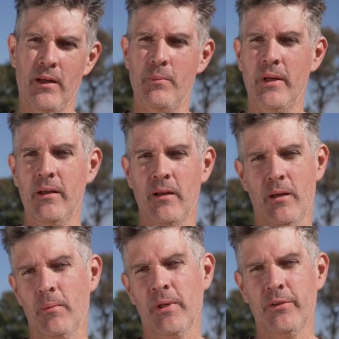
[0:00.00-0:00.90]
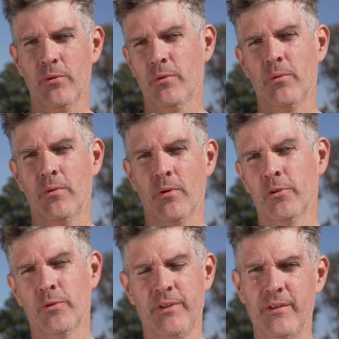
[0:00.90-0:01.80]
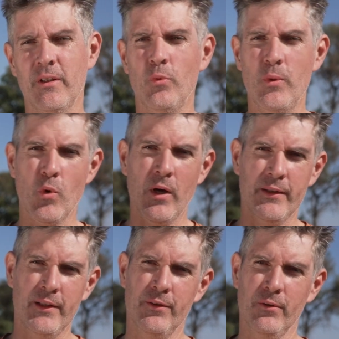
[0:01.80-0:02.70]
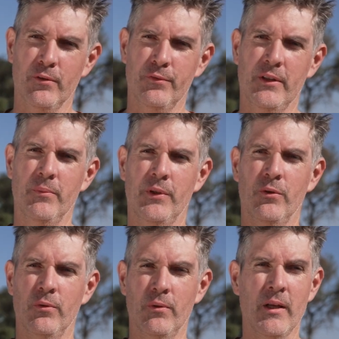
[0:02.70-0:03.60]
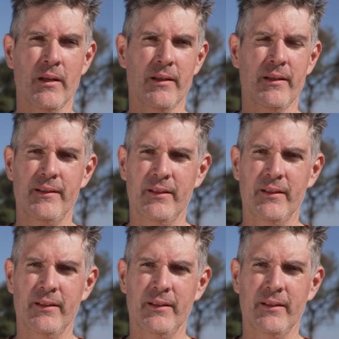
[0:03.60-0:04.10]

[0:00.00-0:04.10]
That's why the water takes 6 to 8 months to subside.